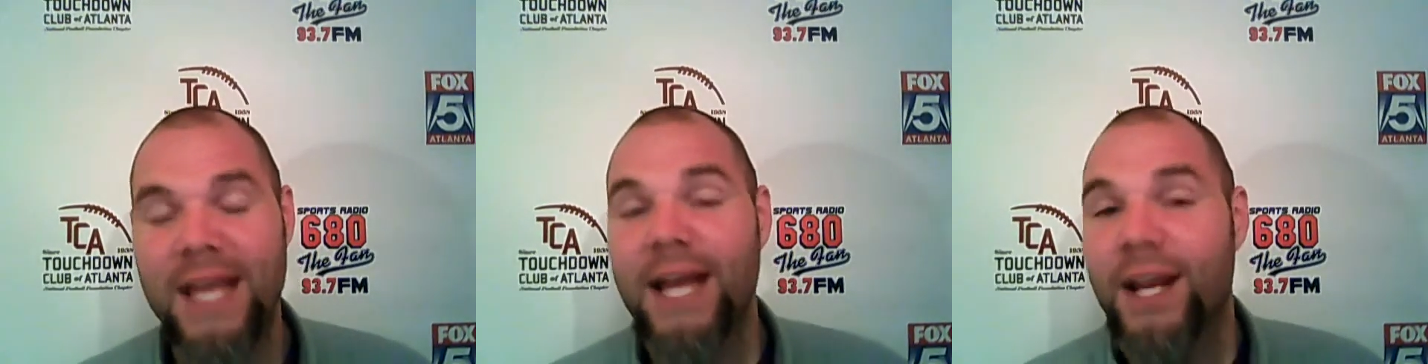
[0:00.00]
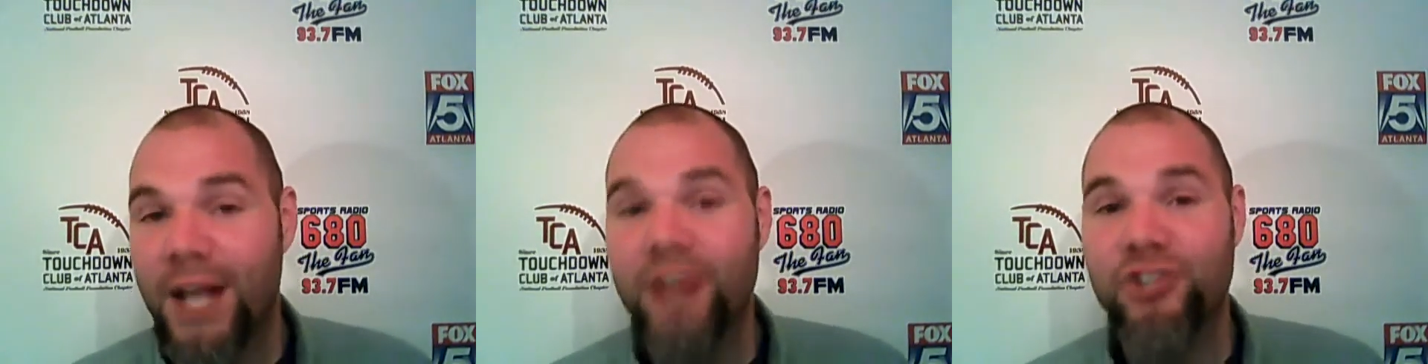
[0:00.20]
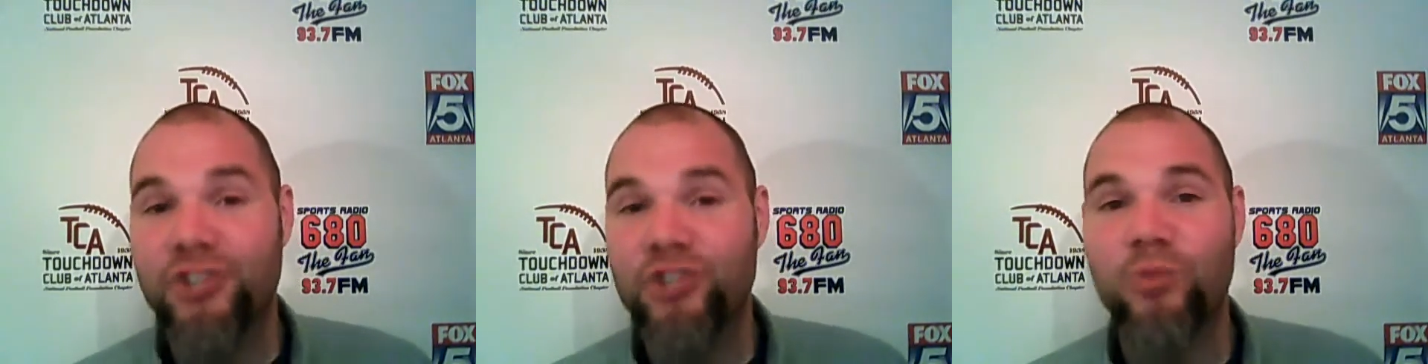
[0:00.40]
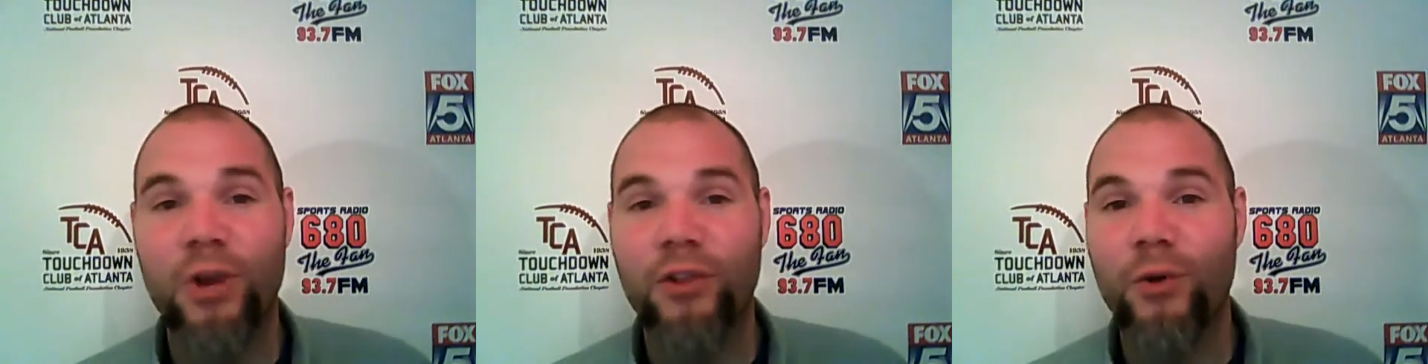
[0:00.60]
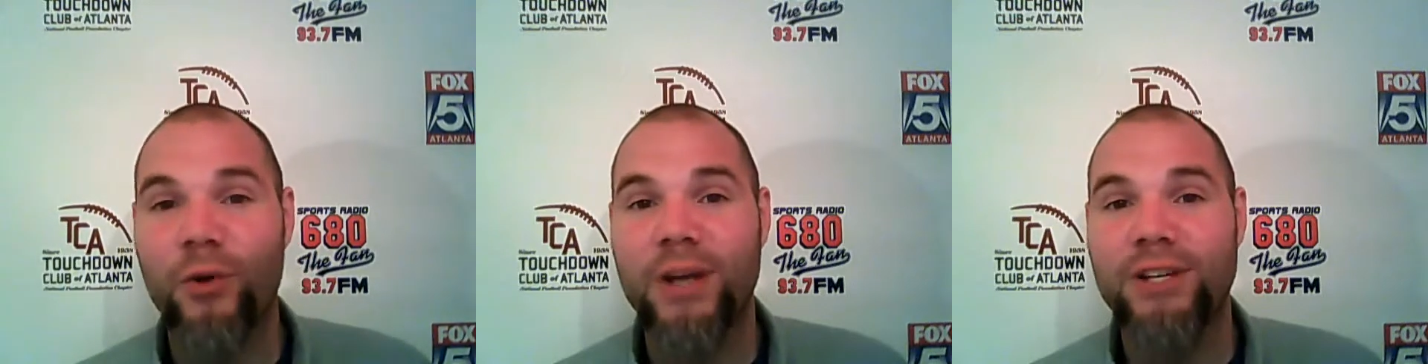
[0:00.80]
Not just one of
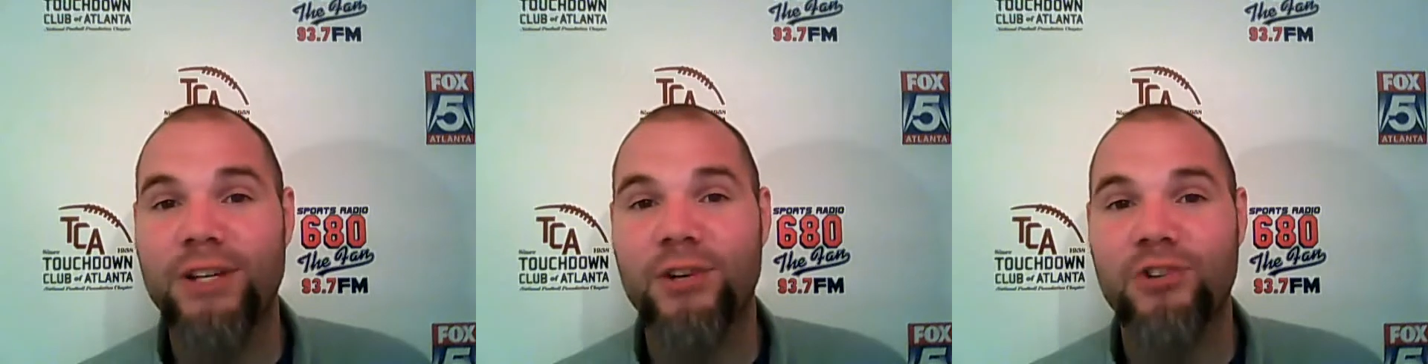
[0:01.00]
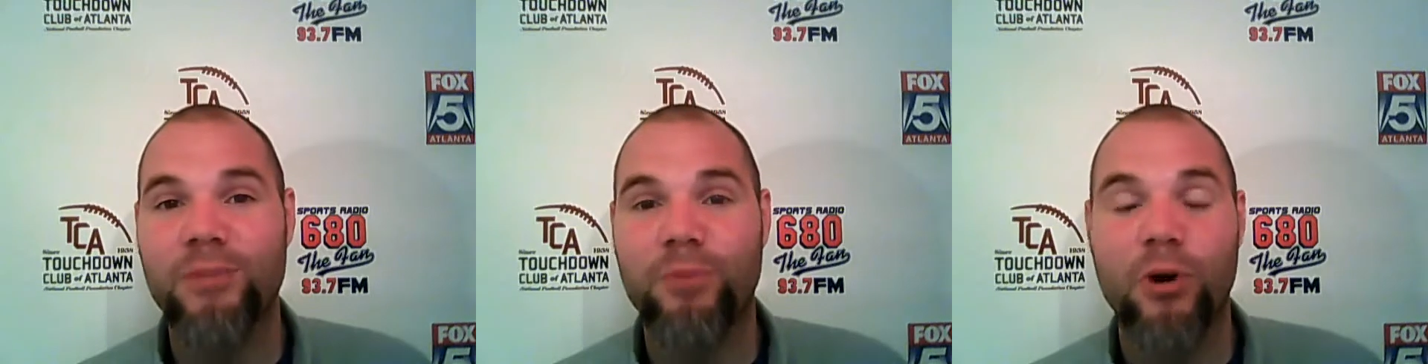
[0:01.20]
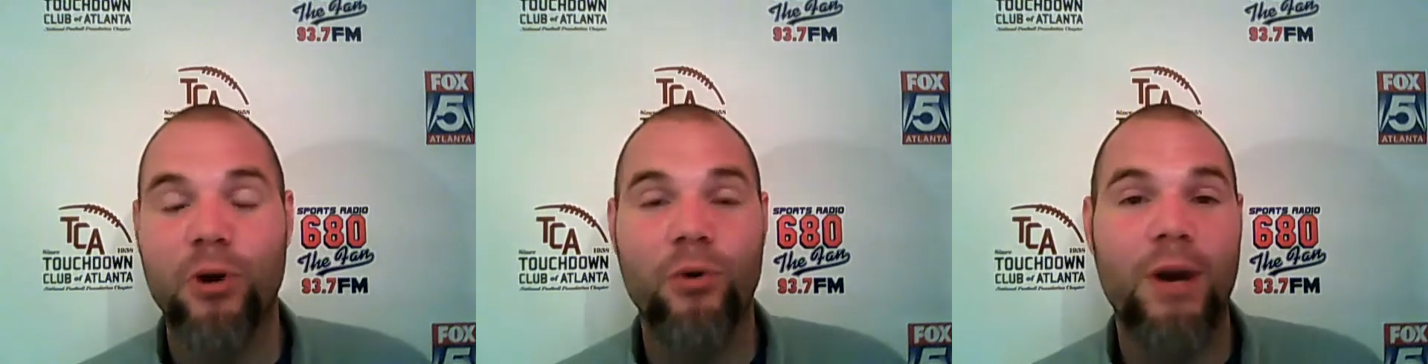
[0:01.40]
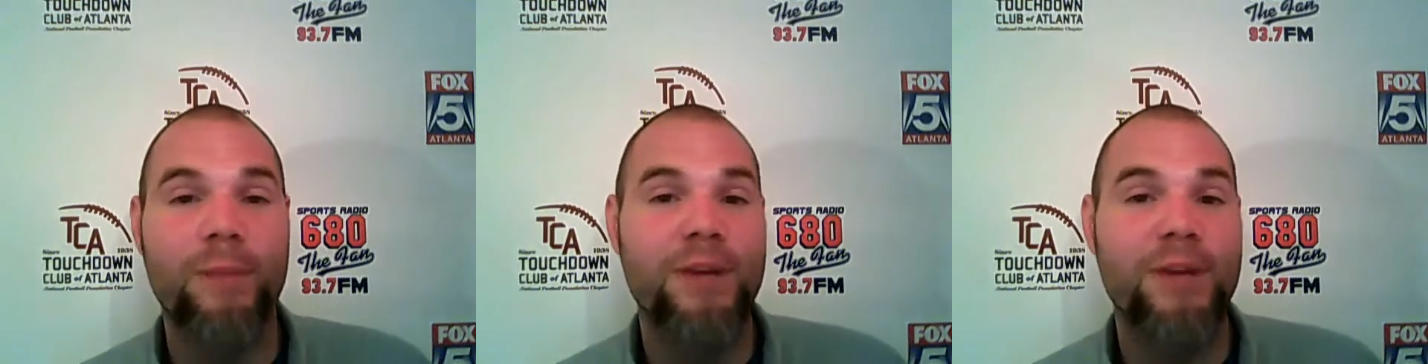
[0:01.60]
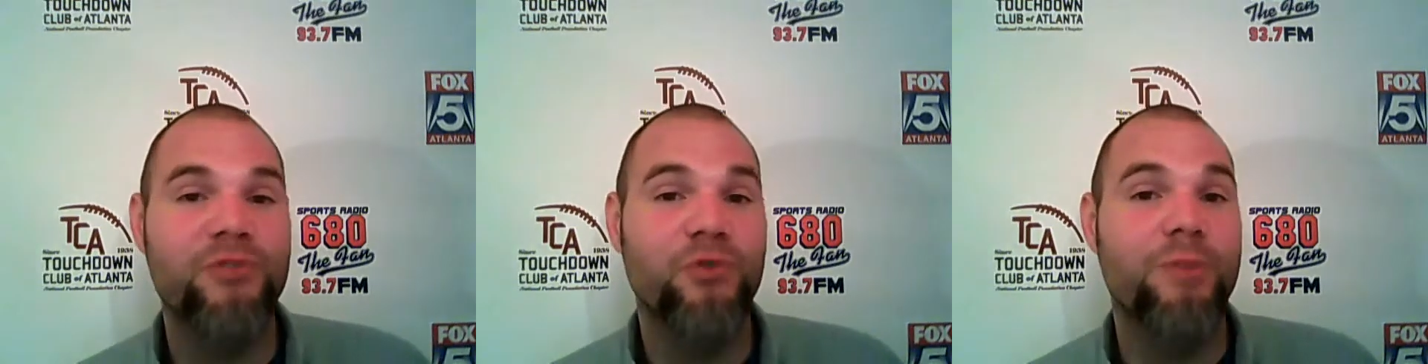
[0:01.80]
the great years in program
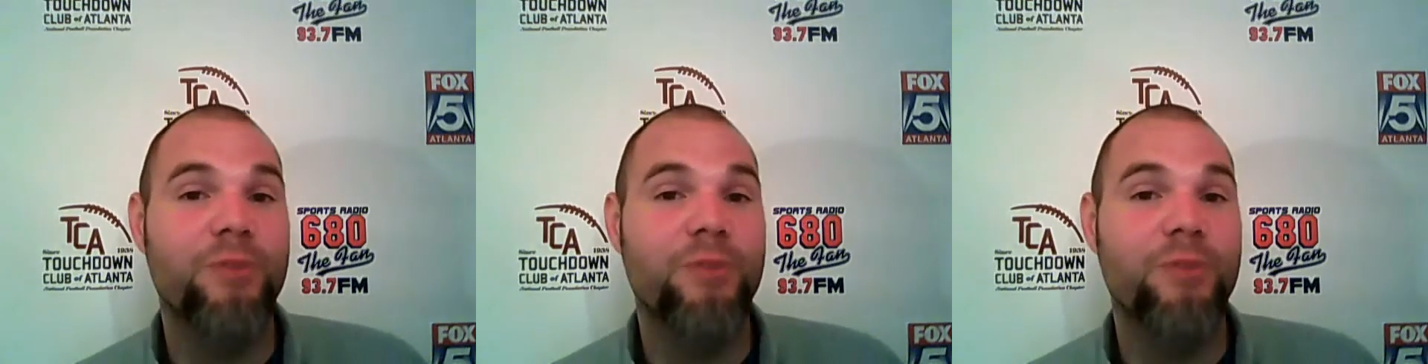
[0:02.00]
history,